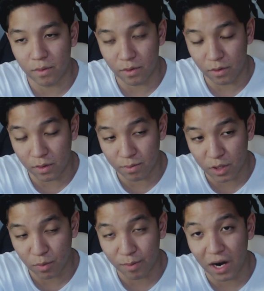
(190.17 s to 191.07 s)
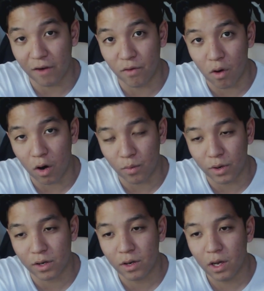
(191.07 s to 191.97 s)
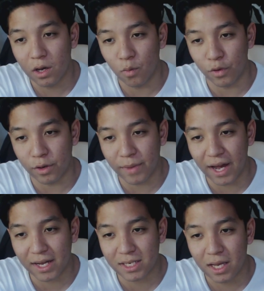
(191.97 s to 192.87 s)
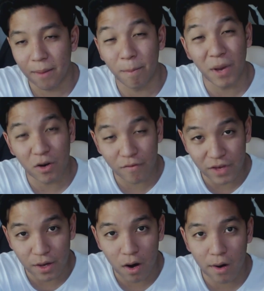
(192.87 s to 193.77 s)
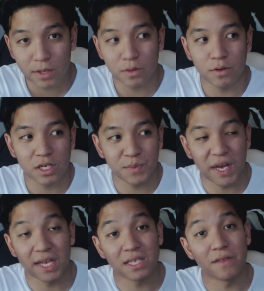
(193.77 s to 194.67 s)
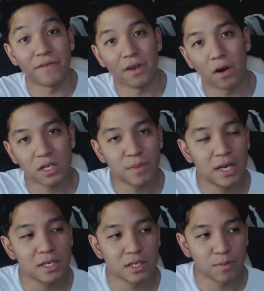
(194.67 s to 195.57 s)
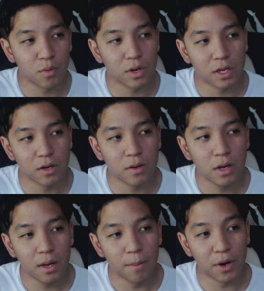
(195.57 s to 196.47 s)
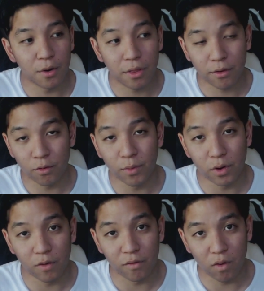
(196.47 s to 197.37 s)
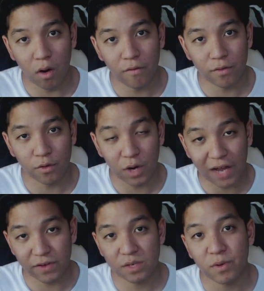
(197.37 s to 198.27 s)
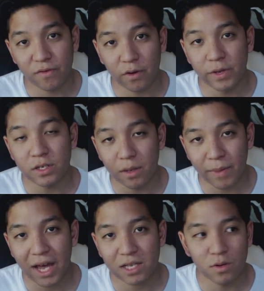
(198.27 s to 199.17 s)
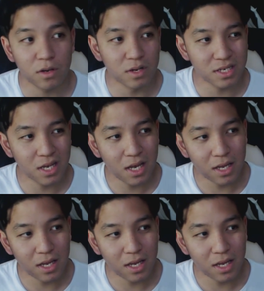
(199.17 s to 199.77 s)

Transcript: use much more powerful hardware with your Macs. Metal VR, so they're expanding into the VR space and supporting, better throughput overall for graphics performance on Macs, whether it's,